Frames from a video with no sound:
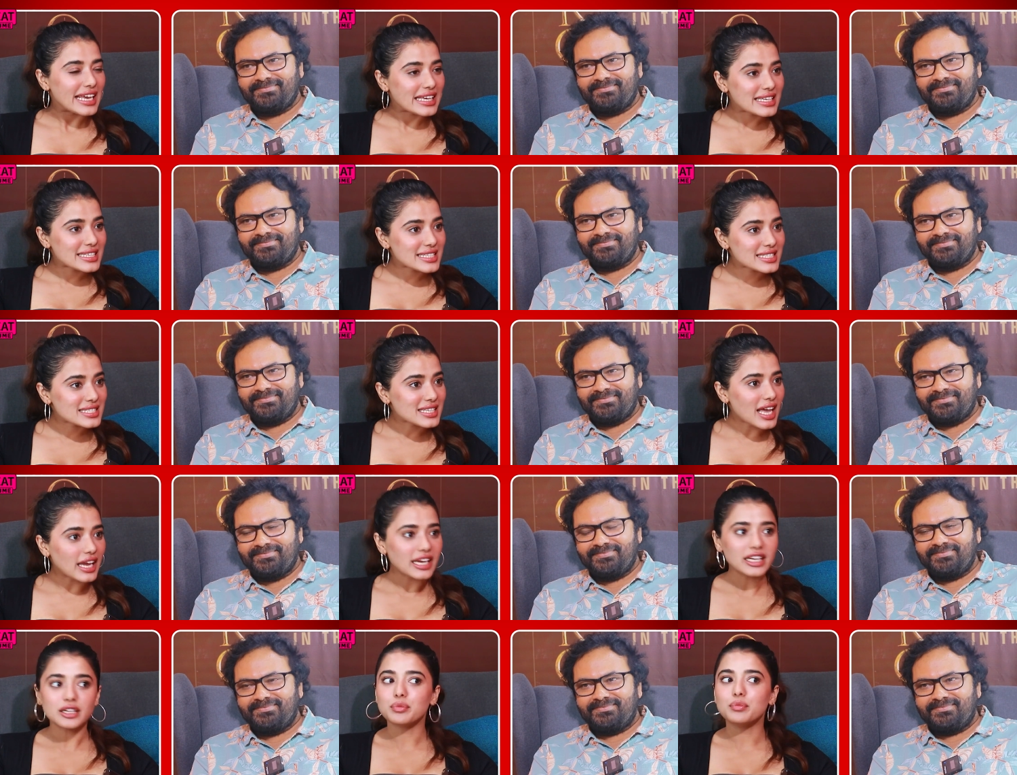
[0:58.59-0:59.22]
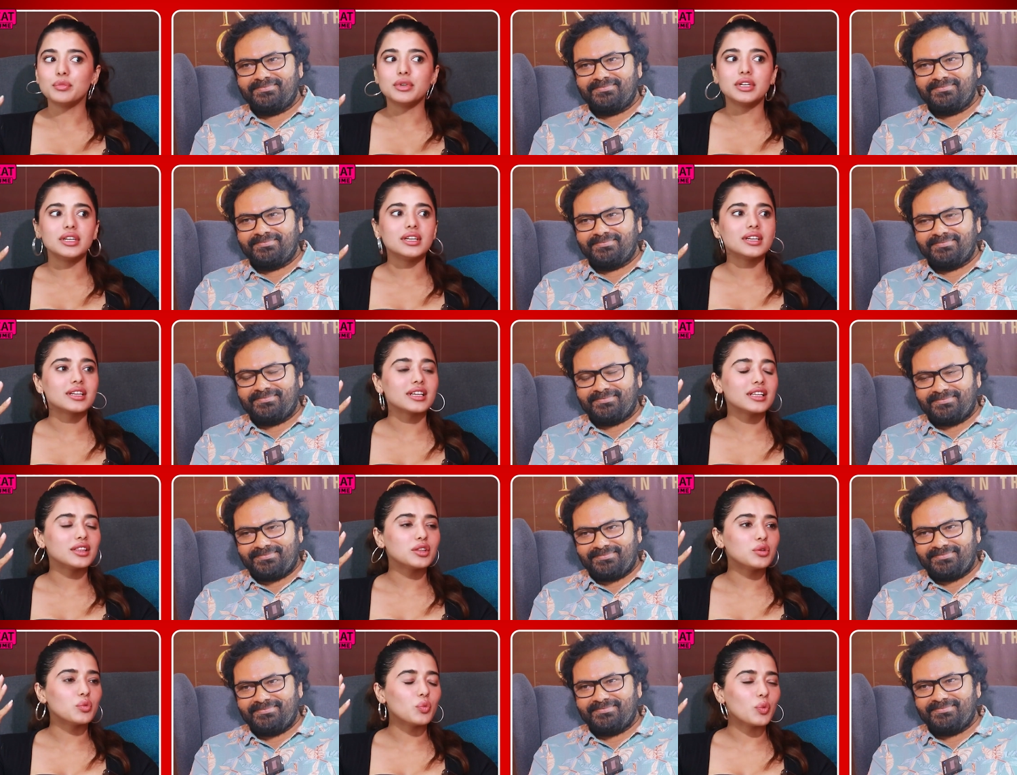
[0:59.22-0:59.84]

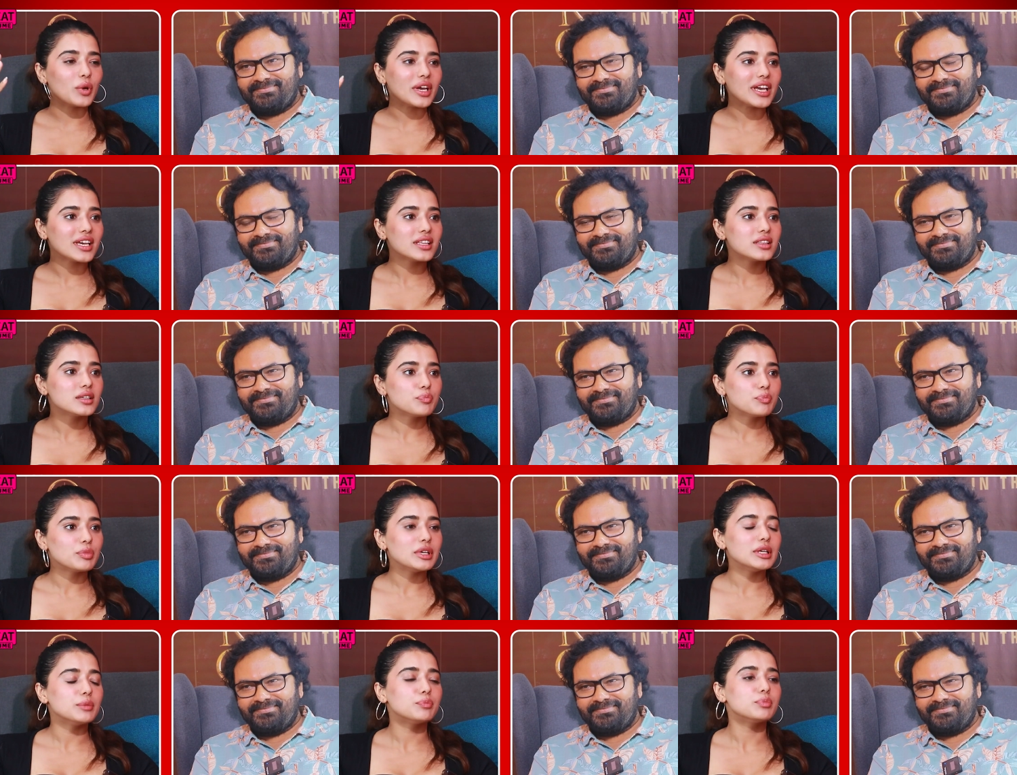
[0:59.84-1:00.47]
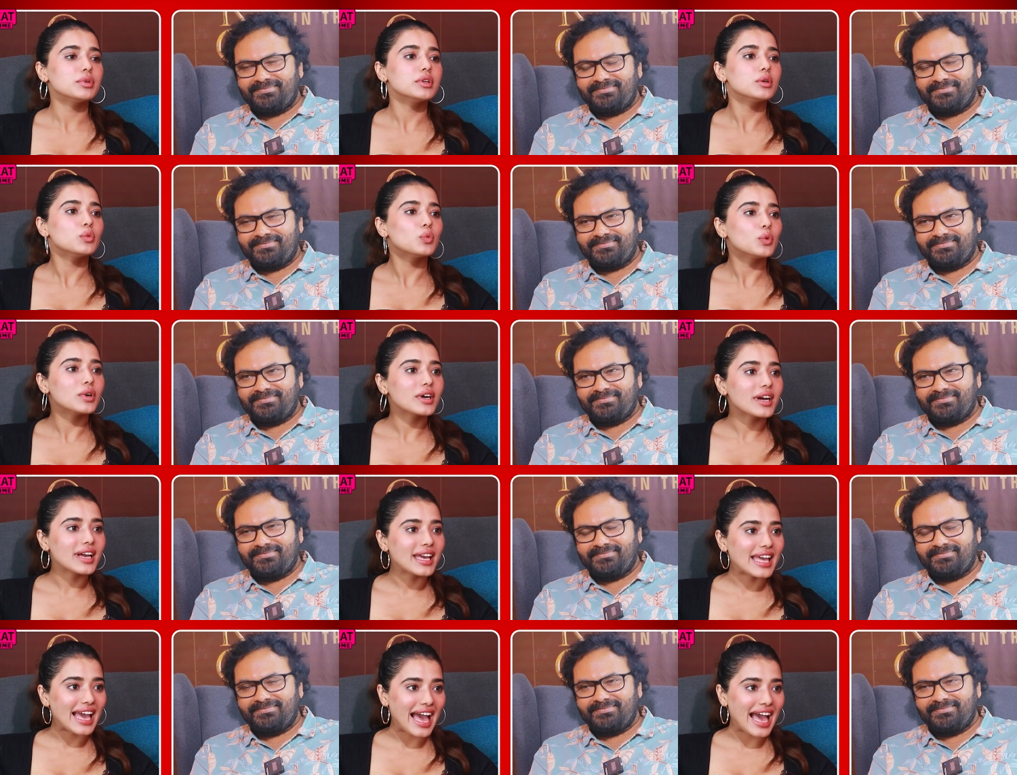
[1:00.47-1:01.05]
Speaker 1: excitement and the way the people were